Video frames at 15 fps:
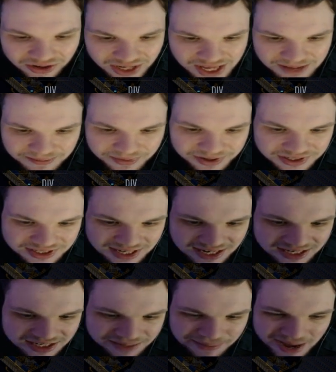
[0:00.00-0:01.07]
keepers,
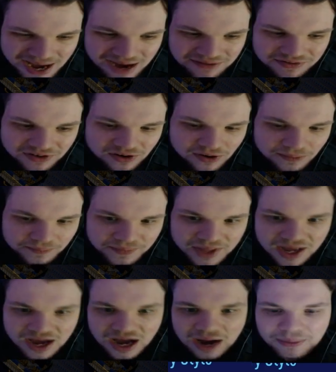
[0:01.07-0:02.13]
and apart from,
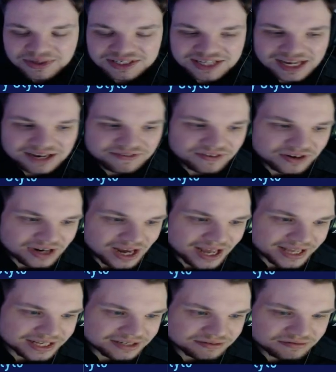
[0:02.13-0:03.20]
I would say for like
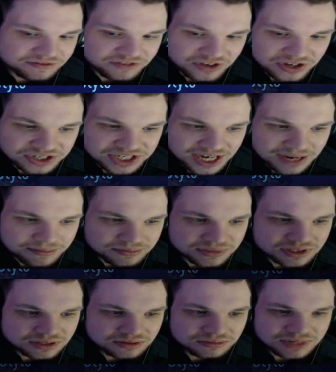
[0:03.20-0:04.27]
foot
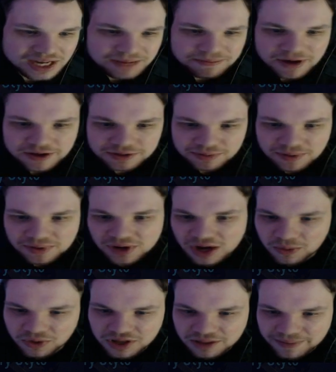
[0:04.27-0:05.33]
champs, Nick Pope's probably like
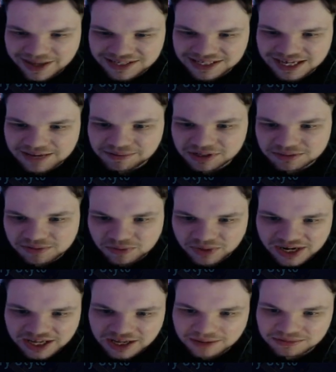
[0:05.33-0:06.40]
one of the best keepers, but when
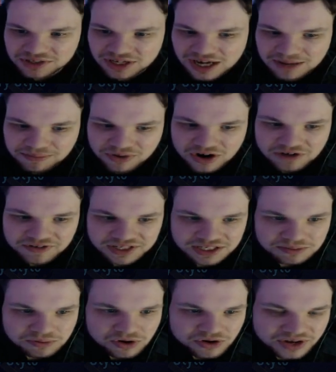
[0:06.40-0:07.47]
it comes to like pro versus
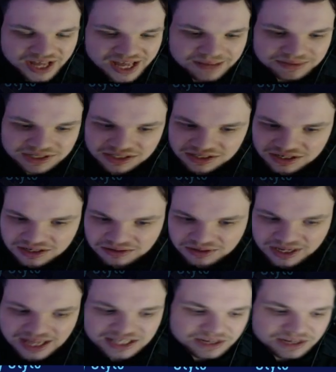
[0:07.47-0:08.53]
pro games and
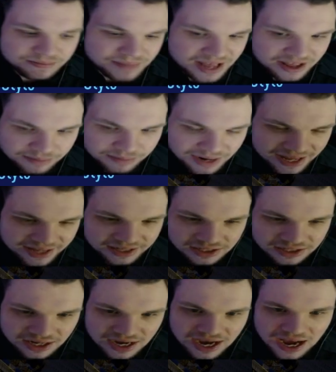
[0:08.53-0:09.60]
against competitive players,
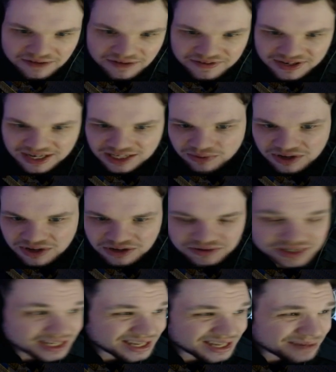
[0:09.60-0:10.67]
I think that's where you
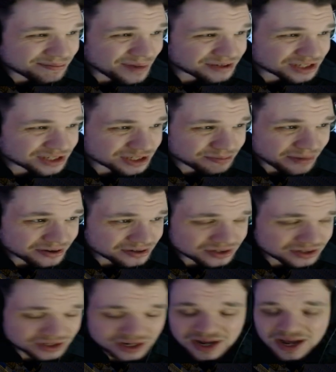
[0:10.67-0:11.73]
see him most
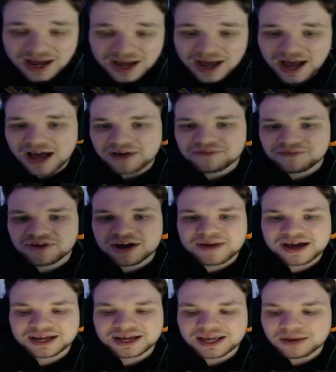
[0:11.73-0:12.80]
exposed. Right
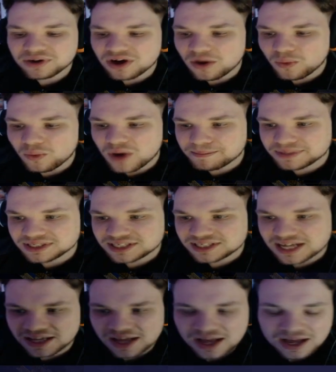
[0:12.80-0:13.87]
back, we've got
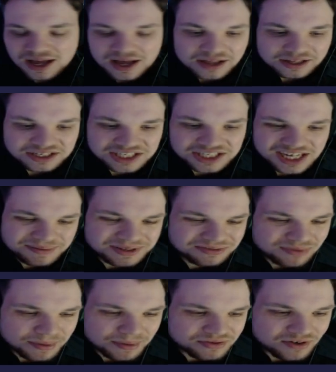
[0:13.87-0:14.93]
Wan-Bissaka, the cheapest
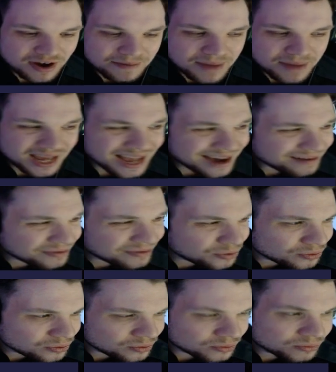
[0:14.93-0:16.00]
probably right back out of
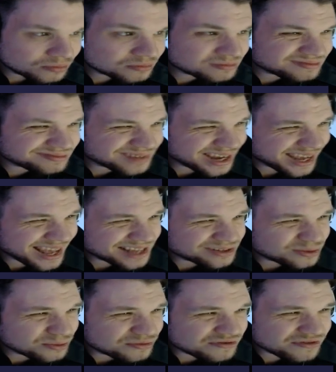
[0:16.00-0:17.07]
all, I guess,
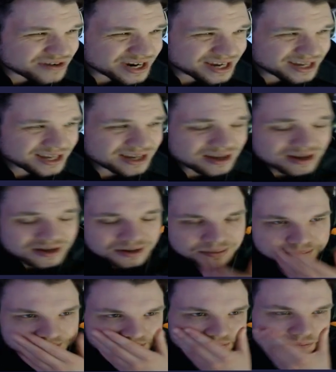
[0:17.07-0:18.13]
all three
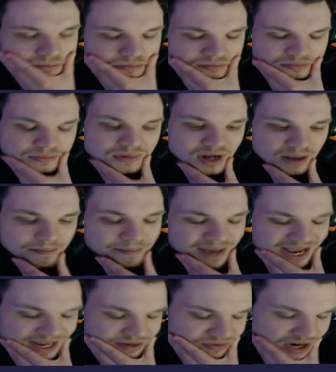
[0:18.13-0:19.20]

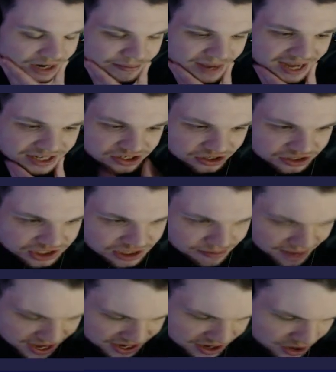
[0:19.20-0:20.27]
main right backs. You got
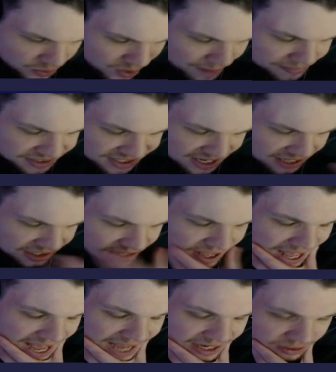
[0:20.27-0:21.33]
Semedo, Wan-Bissaka,
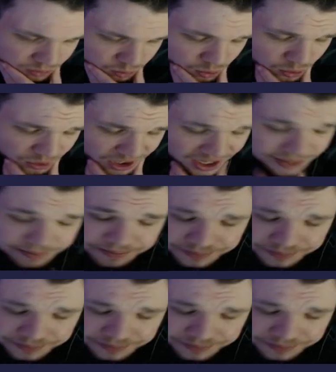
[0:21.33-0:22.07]
and Walker.